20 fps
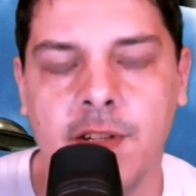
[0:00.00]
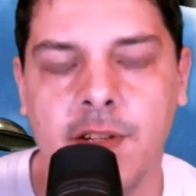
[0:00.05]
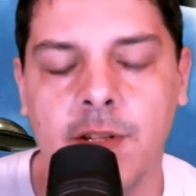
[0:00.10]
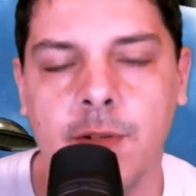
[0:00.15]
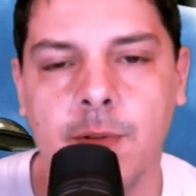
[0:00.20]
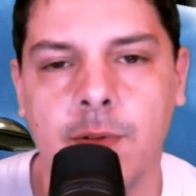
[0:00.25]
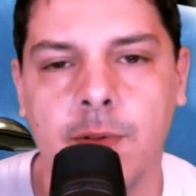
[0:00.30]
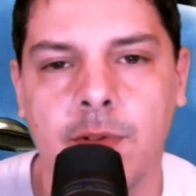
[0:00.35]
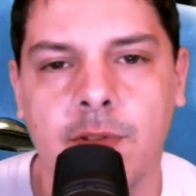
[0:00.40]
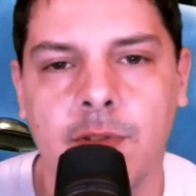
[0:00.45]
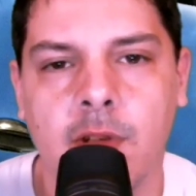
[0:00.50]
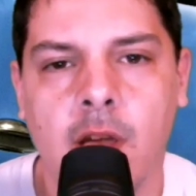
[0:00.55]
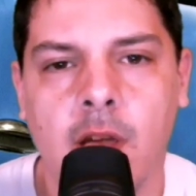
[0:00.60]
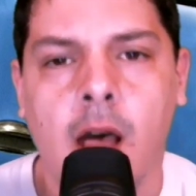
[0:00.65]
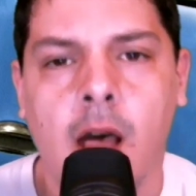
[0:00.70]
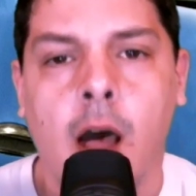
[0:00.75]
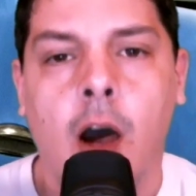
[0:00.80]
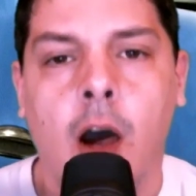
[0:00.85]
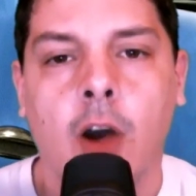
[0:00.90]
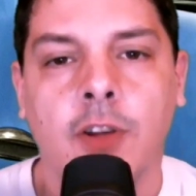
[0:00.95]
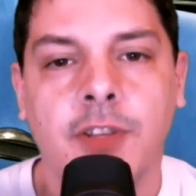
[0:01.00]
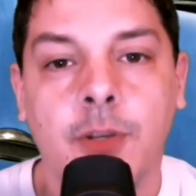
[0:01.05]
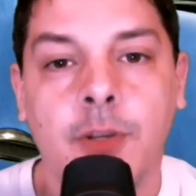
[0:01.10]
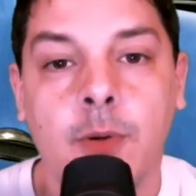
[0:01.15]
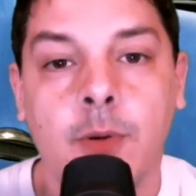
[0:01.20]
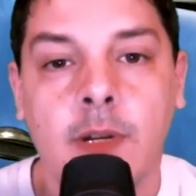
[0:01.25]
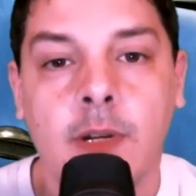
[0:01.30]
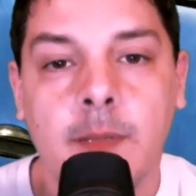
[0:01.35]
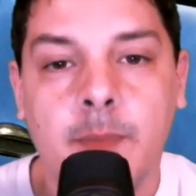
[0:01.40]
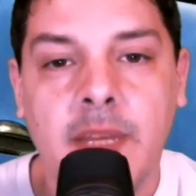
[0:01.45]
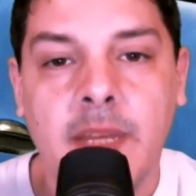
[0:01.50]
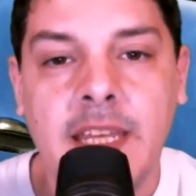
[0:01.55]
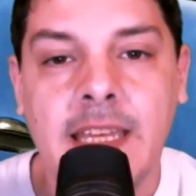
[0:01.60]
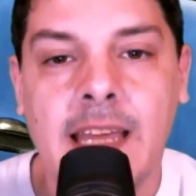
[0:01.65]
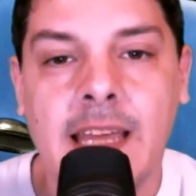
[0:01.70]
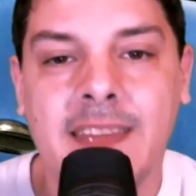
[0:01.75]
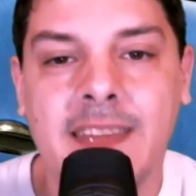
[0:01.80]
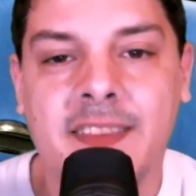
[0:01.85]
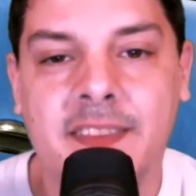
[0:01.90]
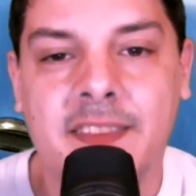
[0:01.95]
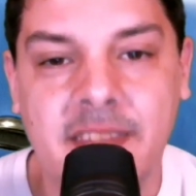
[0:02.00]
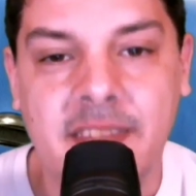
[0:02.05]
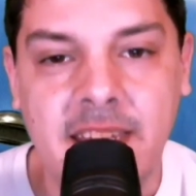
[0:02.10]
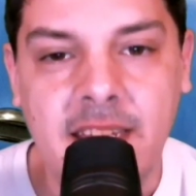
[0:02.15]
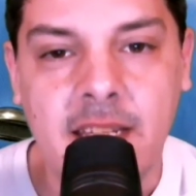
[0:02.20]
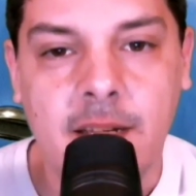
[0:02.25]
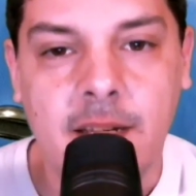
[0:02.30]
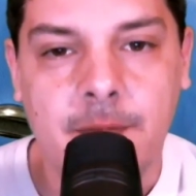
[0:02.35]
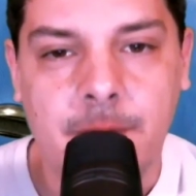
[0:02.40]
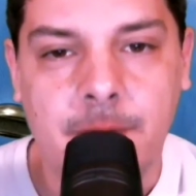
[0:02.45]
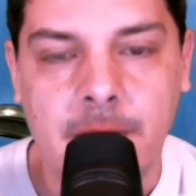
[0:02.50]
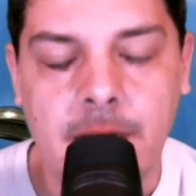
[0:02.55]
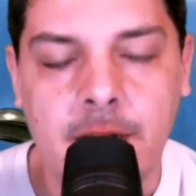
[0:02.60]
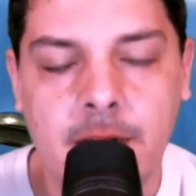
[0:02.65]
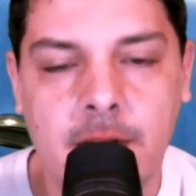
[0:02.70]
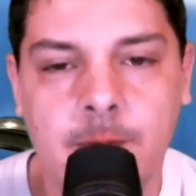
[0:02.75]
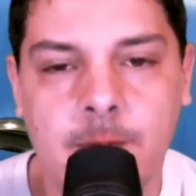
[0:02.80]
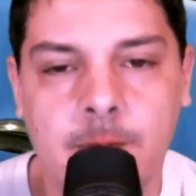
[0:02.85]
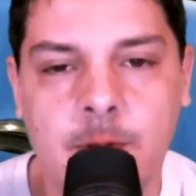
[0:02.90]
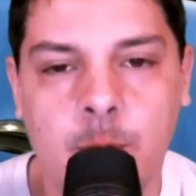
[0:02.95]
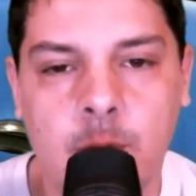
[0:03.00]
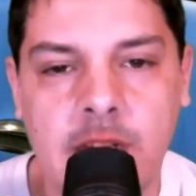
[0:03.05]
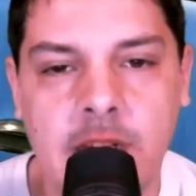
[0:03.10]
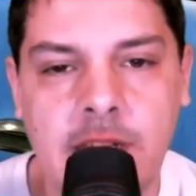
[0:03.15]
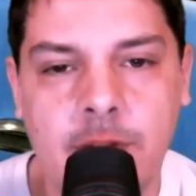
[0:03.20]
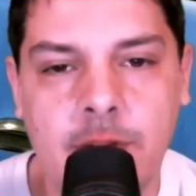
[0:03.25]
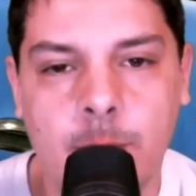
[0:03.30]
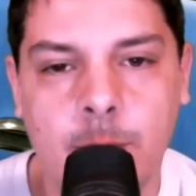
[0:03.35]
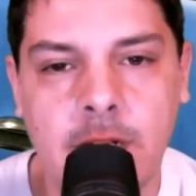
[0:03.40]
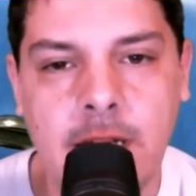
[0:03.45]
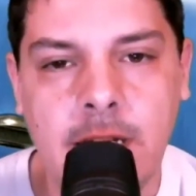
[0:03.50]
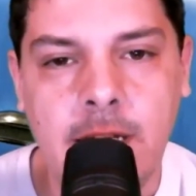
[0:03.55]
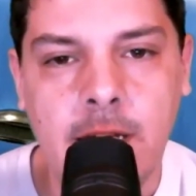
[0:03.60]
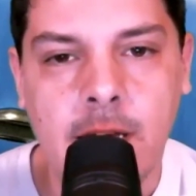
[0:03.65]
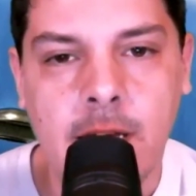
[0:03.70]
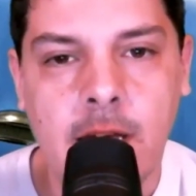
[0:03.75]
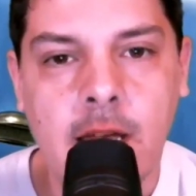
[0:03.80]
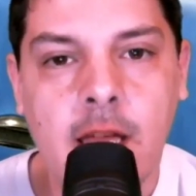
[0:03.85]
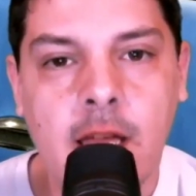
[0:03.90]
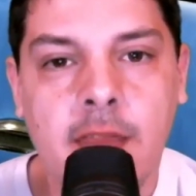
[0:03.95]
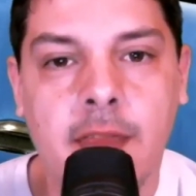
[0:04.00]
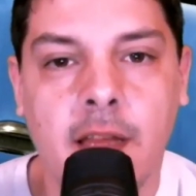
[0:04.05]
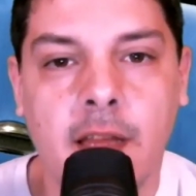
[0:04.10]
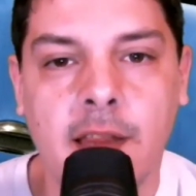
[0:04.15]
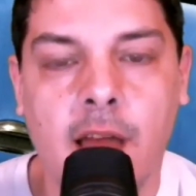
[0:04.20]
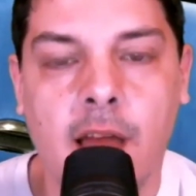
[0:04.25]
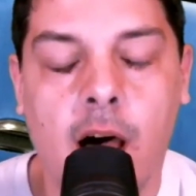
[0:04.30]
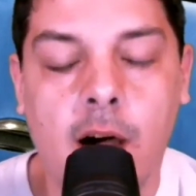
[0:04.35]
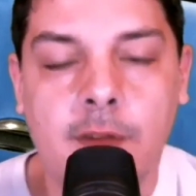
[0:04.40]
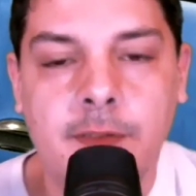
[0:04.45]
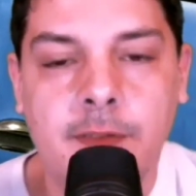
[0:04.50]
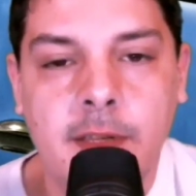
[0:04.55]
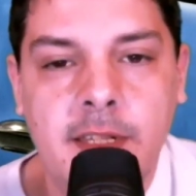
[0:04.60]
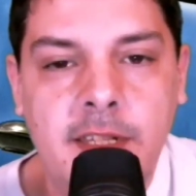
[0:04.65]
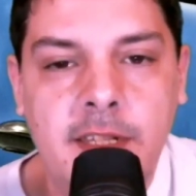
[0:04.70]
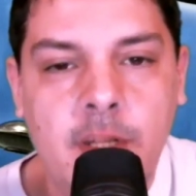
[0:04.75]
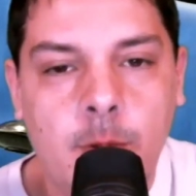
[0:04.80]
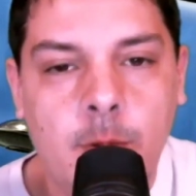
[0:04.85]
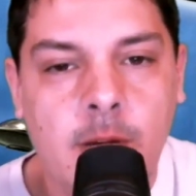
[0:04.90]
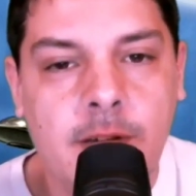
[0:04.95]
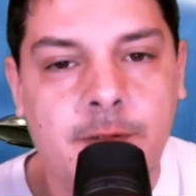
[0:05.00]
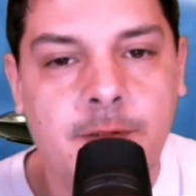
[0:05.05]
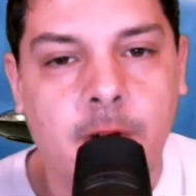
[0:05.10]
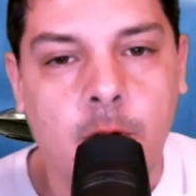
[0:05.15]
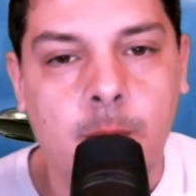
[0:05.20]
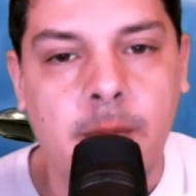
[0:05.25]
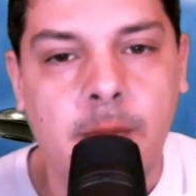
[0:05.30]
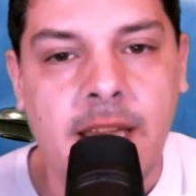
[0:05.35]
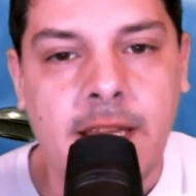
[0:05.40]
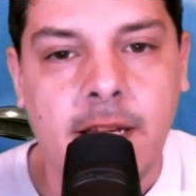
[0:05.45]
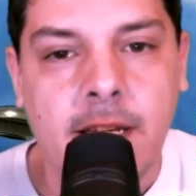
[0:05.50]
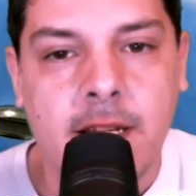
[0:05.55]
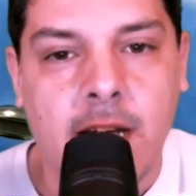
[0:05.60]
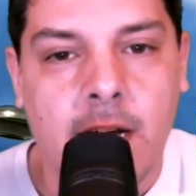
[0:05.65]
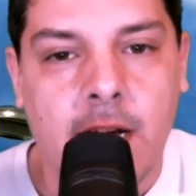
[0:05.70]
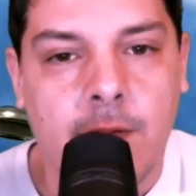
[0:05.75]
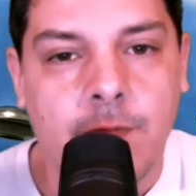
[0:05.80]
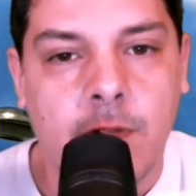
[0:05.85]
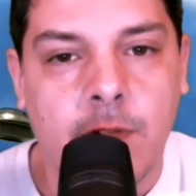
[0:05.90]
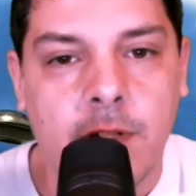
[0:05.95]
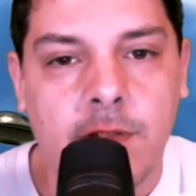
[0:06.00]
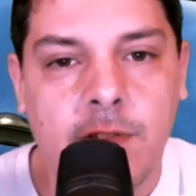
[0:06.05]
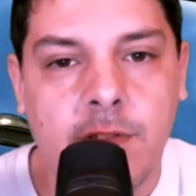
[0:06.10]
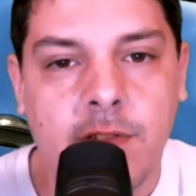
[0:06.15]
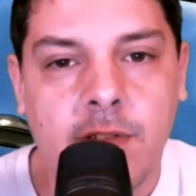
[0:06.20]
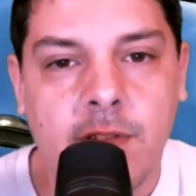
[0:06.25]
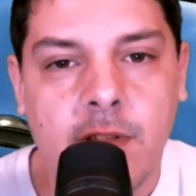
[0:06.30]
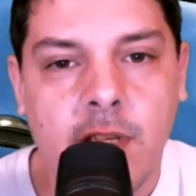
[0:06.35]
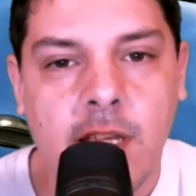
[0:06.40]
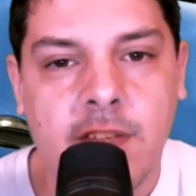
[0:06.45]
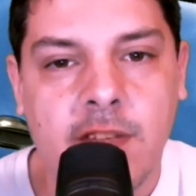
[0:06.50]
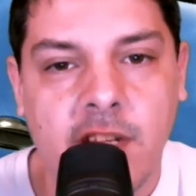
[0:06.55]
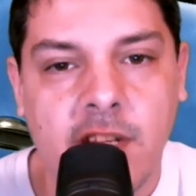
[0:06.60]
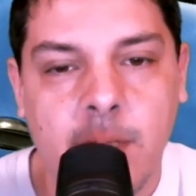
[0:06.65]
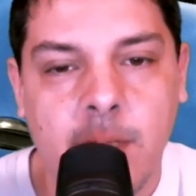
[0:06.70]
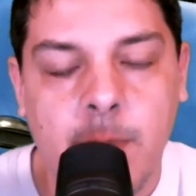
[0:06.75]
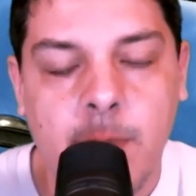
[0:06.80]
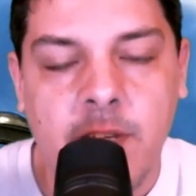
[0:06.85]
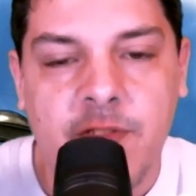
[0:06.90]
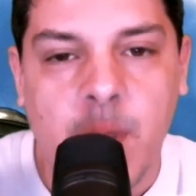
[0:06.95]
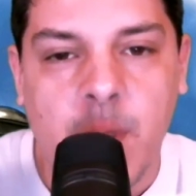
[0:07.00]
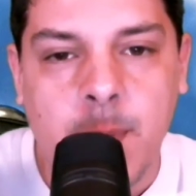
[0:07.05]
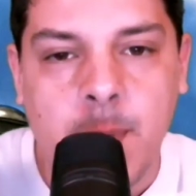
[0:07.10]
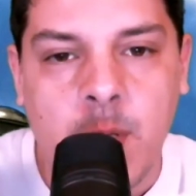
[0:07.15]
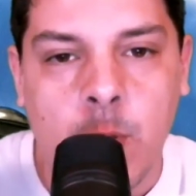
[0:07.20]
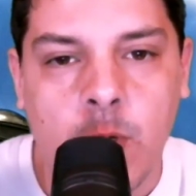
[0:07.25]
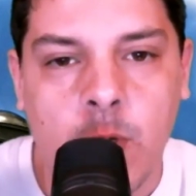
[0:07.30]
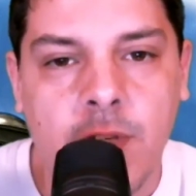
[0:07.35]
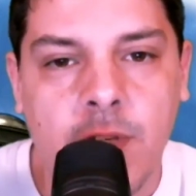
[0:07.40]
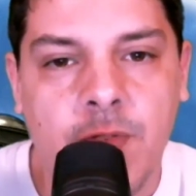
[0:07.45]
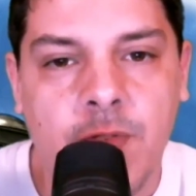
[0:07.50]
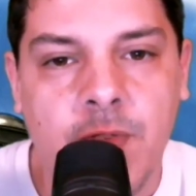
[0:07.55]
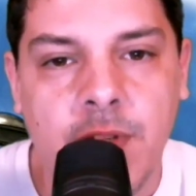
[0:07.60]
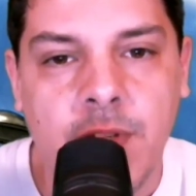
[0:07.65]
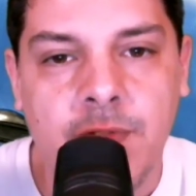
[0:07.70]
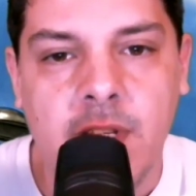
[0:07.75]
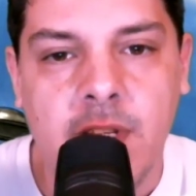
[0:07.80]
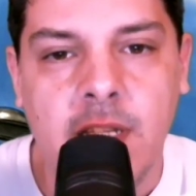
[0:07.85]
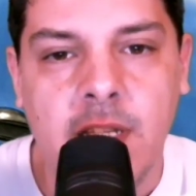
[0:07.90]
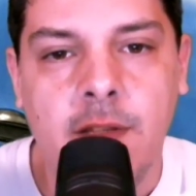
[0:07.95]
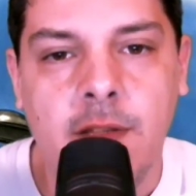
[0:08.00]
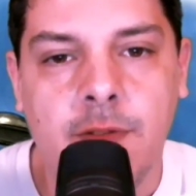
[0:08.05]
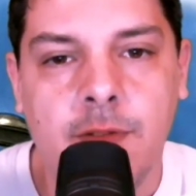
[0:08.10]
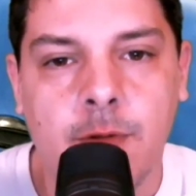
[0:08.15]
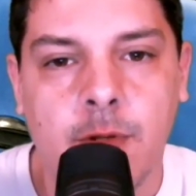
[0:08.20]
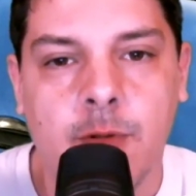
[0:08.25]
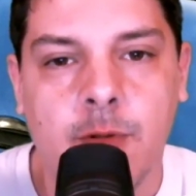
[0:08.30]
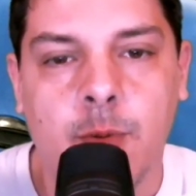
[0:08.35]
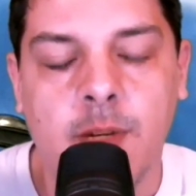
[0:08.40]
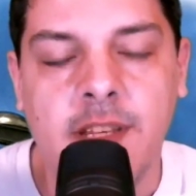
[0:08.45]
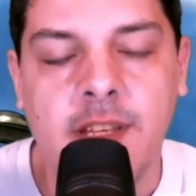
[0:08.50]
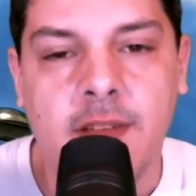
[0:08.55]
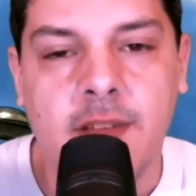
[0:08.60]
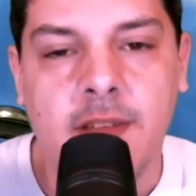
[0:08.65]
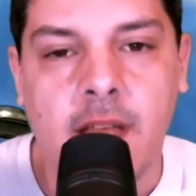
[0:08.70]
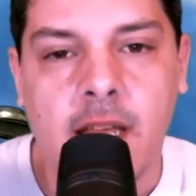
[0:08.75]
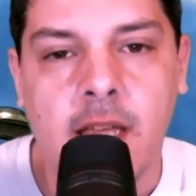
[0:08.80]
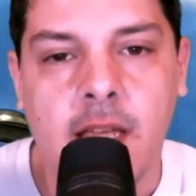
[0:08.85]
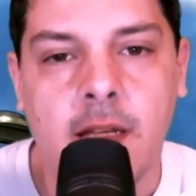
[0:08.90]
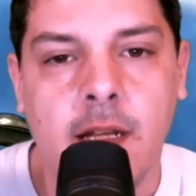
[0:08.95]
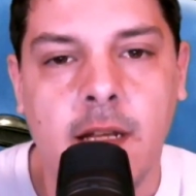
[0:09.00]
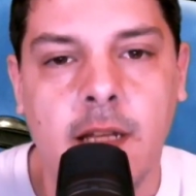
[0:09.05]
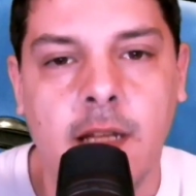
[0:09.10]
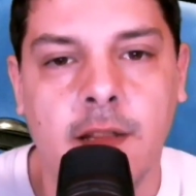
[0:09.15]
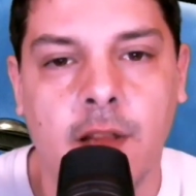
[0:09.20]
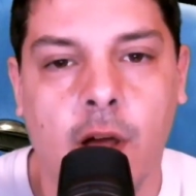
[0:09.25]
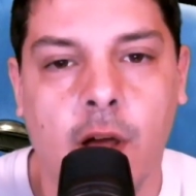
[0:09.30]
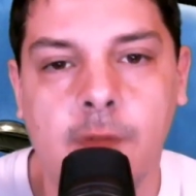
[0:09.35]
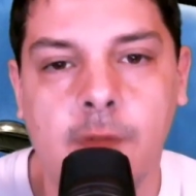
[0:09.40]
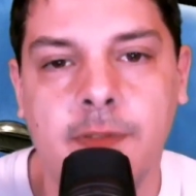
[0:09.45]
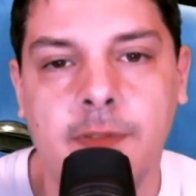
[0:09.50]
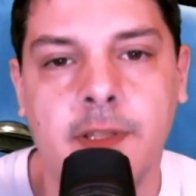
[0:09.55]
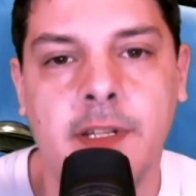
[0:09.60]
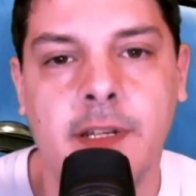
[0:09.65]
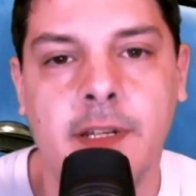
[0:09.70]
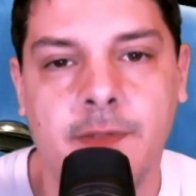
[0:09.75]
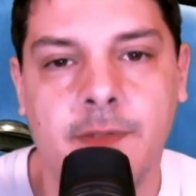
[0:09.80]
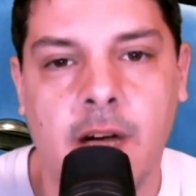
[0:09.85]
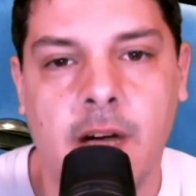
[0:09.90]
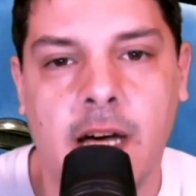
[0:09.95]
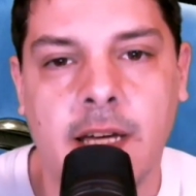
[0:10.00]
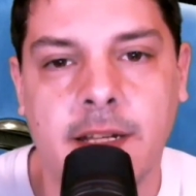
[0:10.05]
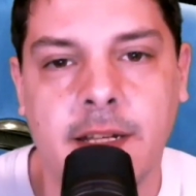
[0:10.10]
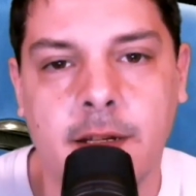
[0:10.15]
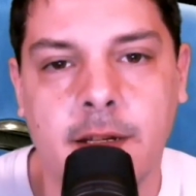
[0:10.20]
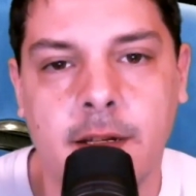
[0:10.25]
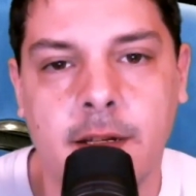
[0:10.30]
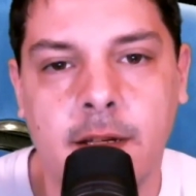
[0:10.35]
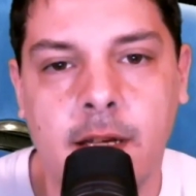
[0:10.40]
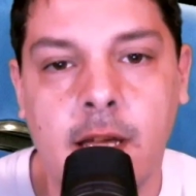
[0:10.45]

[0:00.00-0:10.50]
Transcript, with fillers: News. Are you going to be at the event of 2020? The Laughlin UFO Mega Conference. It's going to be February 15th through 22nd in Laughlin, Nevada.